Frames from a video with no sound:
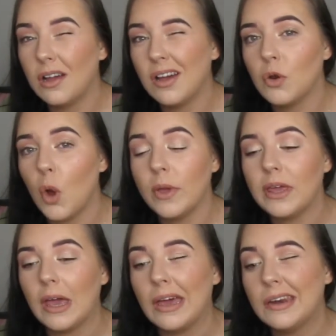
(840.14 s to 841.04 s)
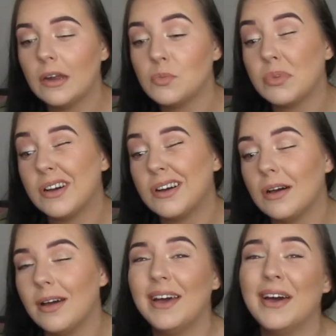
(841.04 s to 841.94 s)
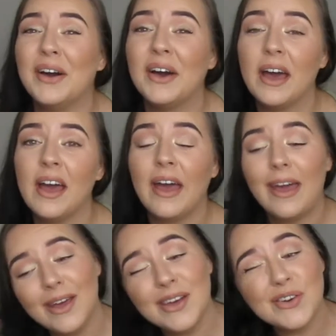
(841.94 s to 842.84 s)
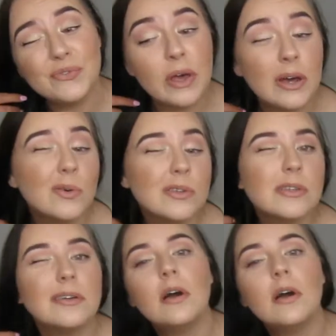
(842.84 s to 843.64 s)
I'm not winking, but it feels